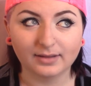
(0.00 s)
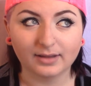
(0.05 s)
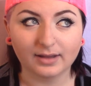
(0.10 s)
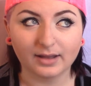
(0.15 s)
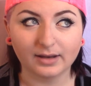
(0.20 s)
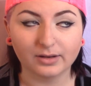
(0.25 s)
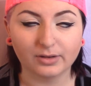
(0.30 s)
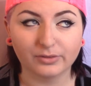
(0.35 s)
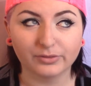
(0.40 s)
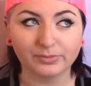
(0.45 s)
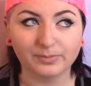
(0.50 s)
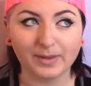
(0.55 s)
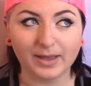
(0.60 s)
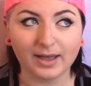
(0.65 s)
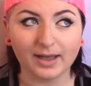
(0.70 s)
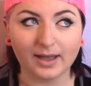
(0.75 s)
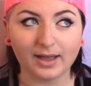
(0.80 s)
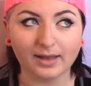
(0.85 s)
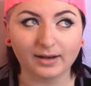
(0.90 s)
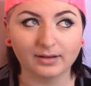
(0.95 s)
I know it's
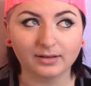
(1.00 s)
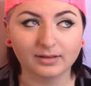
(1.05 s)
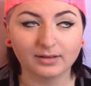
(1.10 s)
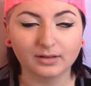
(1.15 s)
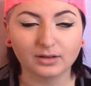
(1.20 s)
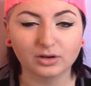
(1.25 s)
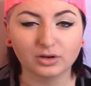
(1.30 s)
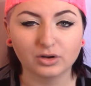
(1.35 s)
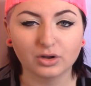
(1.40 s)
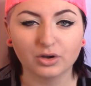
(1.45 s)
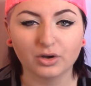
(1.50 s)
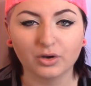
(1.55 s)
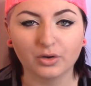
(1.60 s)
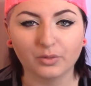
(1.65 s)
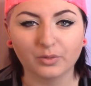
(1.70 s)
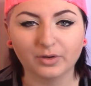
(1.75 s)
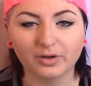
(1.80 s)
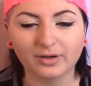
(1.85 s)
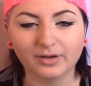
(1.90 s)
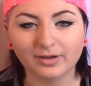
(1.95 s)
bad. I
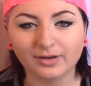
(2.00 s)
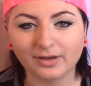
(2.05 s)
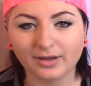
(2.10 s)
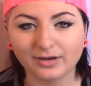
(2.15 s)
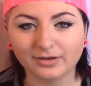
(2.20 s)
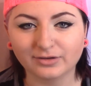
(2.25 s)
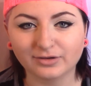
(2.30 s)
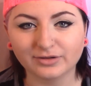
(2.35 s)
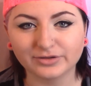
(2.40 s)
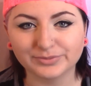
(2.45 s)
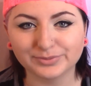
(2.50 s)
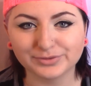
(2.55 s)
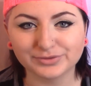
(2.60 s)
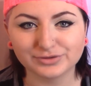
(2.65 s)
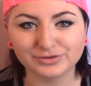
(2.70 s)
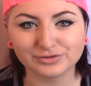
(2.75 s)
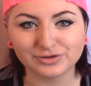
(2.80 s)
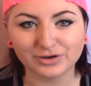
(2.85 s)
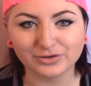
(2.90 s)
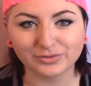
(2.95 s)
know. And you're not supposed
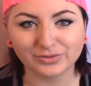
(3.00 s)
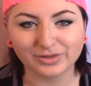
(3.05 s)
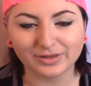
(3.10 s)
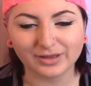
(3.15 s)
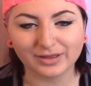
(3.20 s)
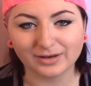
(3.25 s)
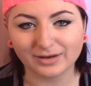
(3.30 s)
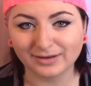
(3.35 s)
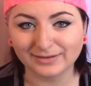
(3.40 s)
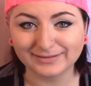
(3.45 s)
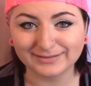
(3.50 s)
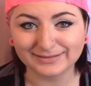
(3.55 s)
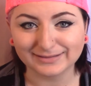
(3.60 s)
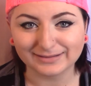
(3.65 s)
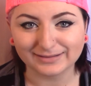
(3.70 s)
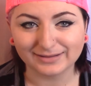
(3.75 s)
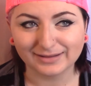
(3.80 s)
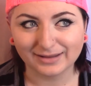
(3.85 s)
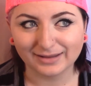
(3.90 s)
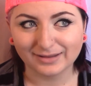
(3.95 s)
to stretch with it, and I did
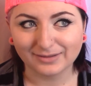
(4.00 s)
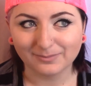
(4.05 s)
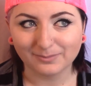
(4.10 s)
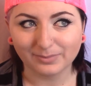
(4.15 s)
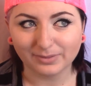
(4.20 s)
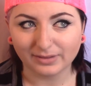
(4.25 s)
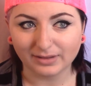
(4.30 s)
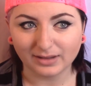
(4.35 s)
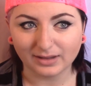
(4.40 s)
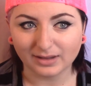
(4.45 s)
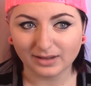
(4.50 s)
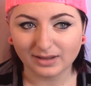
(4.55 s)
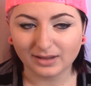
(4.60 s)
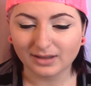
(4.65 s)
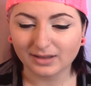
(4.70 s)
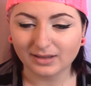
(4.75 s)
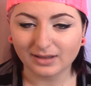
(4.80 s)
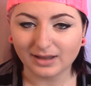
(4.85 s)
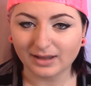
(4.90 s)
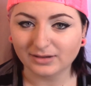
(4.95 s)
it. But
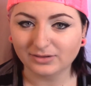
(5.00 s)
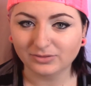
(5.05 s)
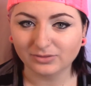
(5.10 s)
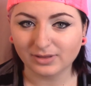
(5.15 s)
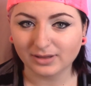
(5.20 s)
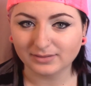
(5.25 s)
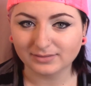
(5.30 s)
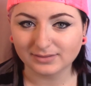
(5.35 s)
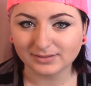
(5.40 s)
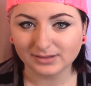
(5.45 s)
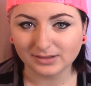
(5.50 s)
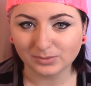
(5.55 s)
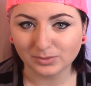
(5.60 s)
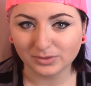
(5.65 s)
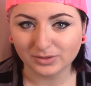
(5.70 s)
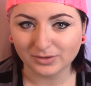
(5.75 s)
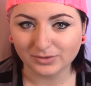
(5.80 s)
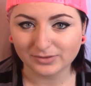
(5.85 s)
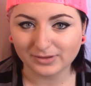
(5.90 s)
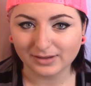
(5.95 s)
I do like to sleep with
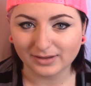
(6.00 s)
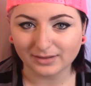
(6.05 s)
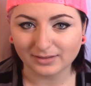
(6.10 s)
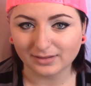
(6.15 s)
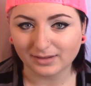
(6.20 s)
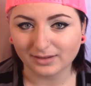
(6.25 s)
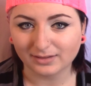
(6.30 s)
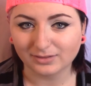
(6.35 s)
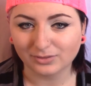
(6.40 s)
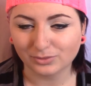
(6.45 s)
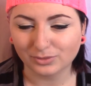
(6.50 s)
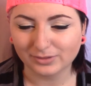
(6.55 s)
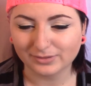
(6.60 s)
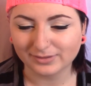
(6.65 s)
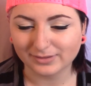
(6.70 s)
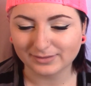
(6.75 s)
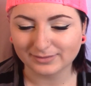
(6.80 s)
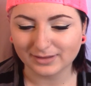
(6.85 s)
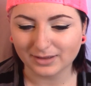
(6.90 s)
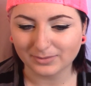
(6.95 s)
those in, and nobody's
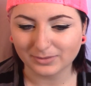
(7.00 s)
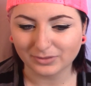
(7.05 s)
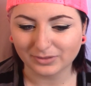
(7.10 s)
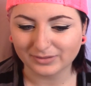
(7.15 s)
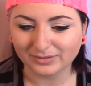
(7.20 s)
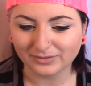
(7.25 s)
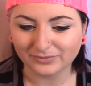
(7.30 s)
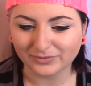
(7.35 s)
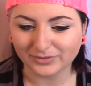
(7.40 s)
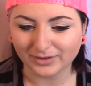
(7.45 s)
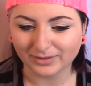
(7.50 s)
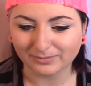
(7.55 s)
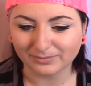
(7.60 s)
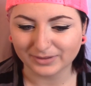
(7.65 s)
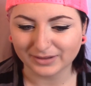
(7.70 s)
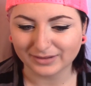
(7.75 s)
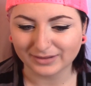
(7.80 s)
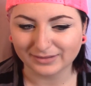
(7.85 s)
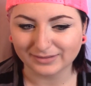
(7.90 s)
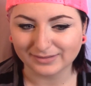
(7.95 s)
gonna tell me different
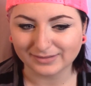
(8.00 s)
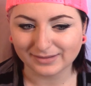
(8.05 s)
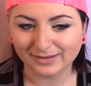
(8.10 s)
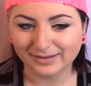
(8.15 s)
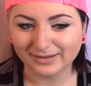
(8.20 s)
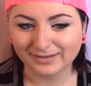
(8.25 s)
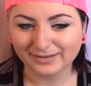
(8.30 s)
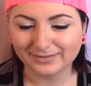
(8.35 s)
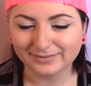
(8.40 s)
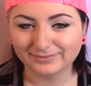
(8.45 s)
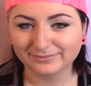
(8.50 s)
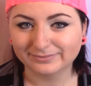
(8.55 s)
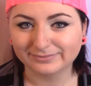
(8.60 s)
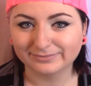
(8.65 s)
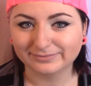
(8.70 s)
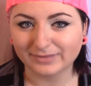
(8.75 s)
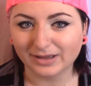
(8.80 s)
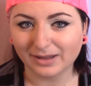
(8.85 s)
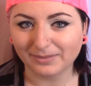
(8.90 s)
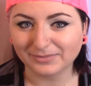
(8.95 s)
because
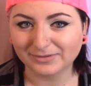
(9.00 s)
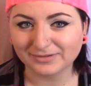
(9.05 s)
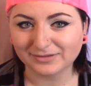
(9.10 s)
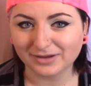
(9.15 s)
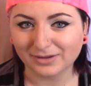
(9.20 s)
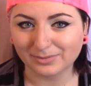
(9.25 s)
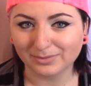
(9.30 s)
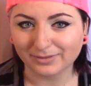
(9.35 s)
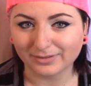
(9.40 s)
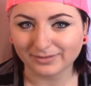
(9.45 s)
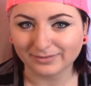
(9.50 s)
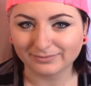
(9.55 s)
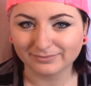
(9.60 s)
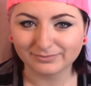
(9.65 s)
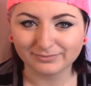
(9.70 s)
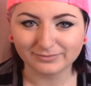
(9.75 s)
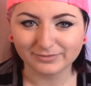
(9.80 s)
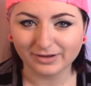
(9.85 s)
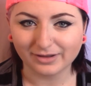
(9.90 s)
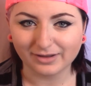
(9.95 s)
I'm stubborn.
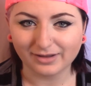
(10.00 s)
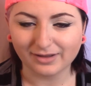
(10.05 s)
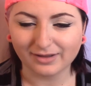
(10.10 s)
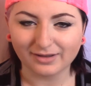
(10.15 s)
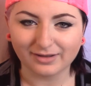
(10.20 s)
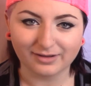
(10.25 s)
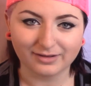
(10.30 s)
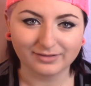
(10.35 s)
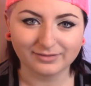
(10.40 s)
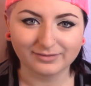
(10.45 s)
Rawr.